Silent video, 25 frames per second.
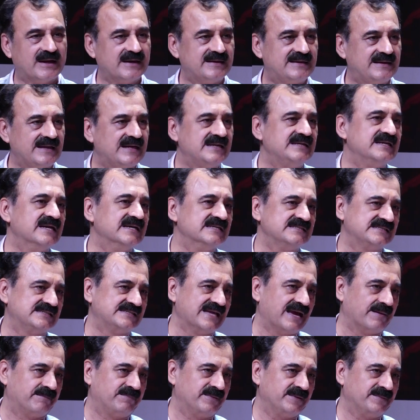Let me look at
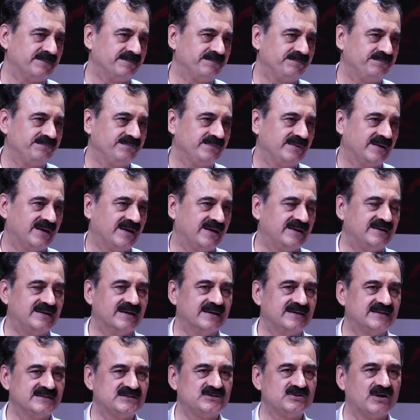India's example.
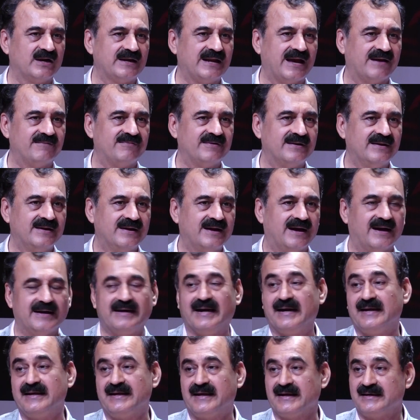India does not
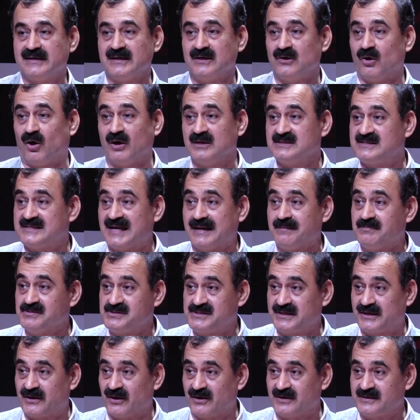have a dedicated
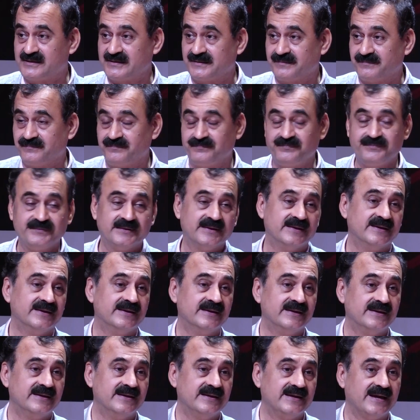law on cybersecurity.
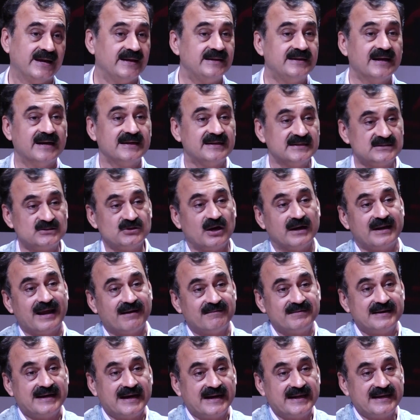
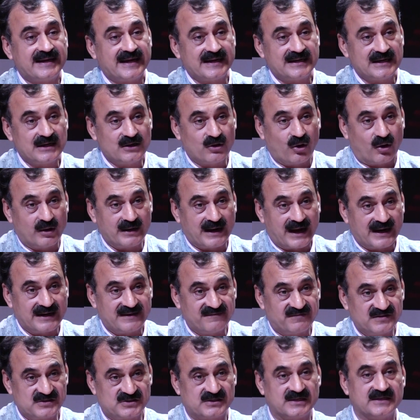India does not have a
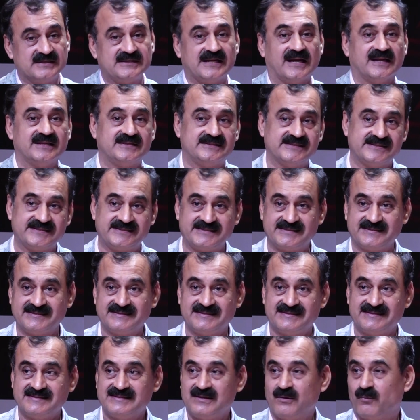dedicated law on artificial
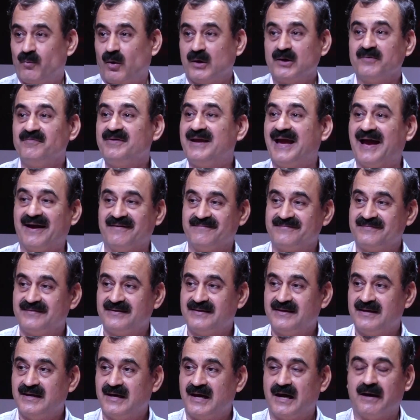intelligence. What
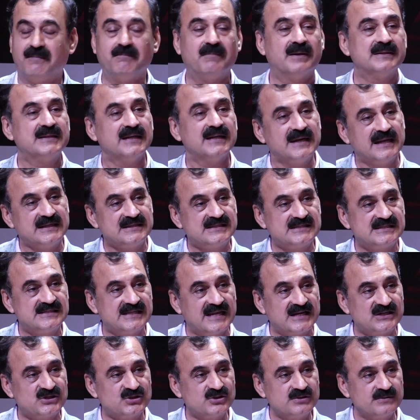do we have? A
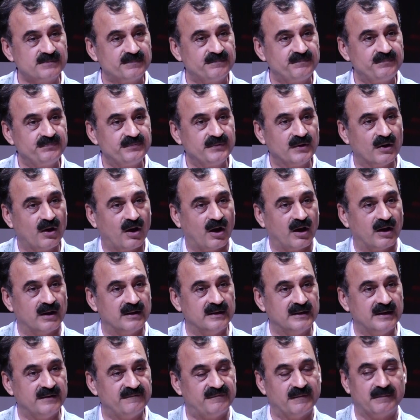mother legislation
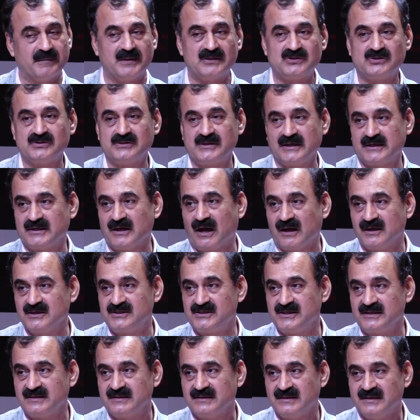on
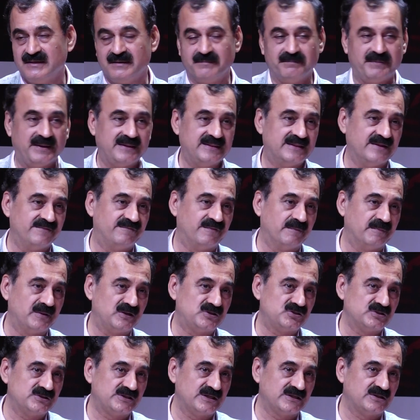information technology,
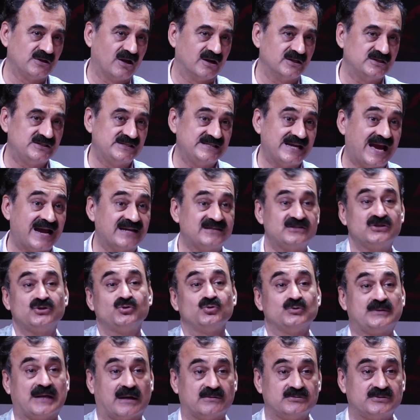being the Information
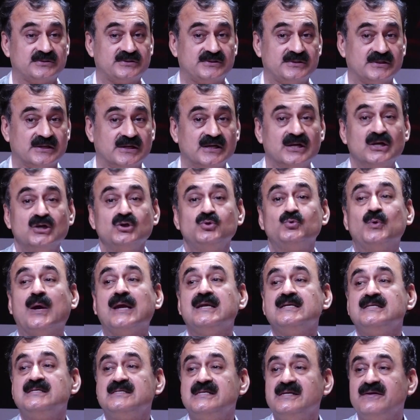Technology Act 2000.
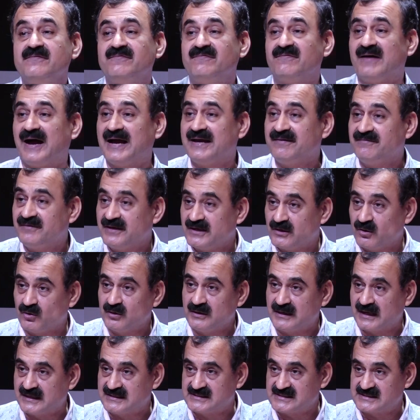
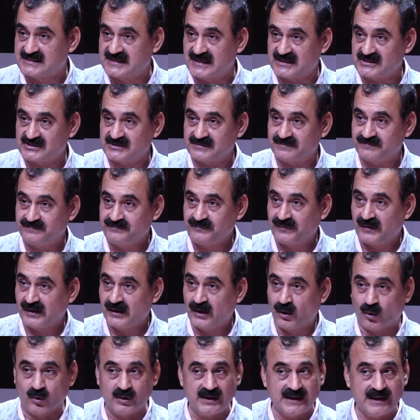25-year-old
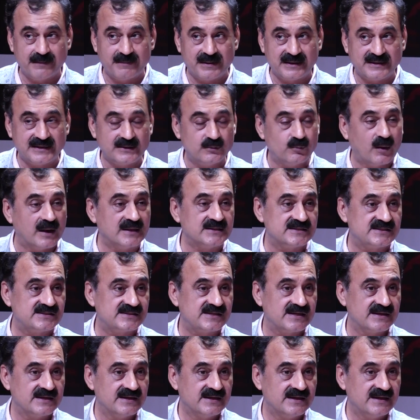legislation, only
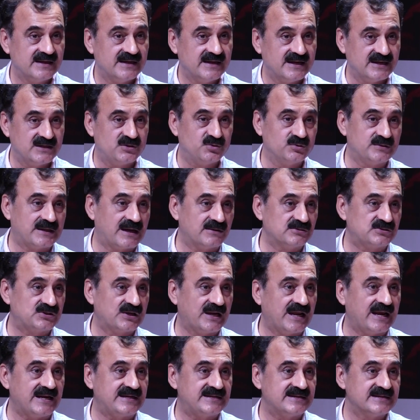amended once
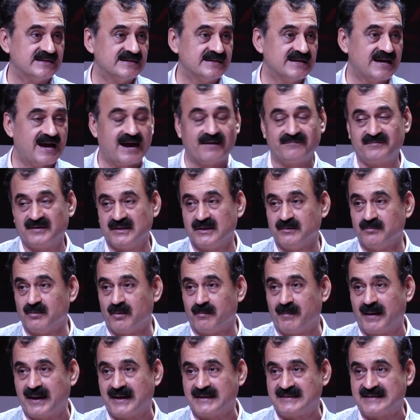in 2008
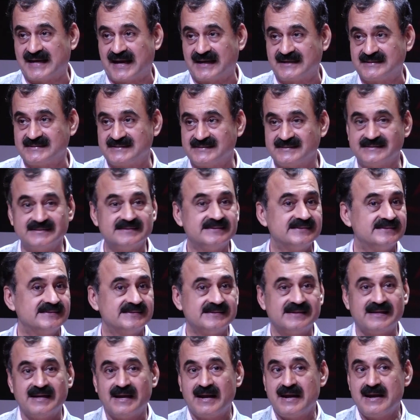after the Mumbai
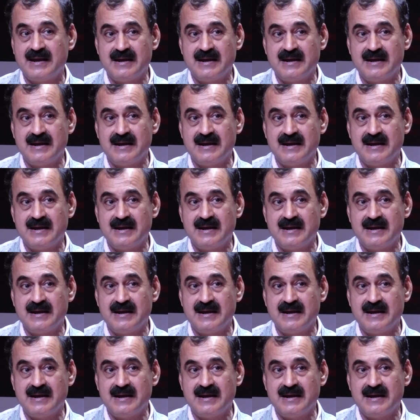attacks.